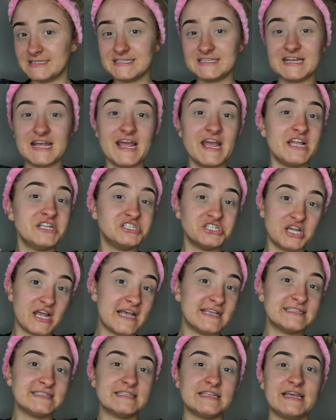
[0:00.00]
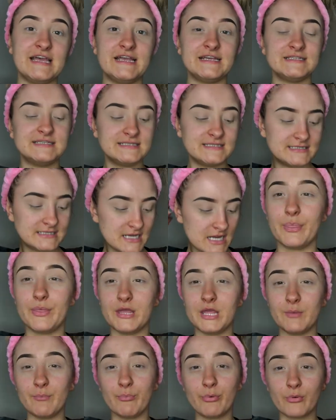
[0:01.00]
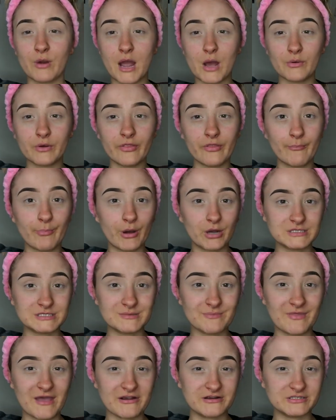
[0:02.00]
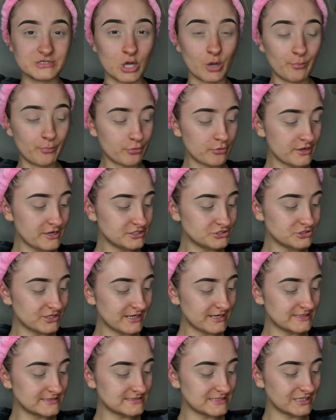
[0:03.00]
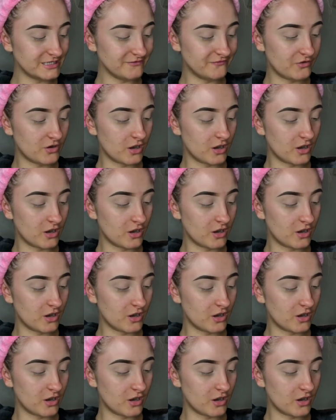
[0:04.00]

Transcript: Stage, Guest List. The brown at the bottom there is called Pre-Drinks, and you've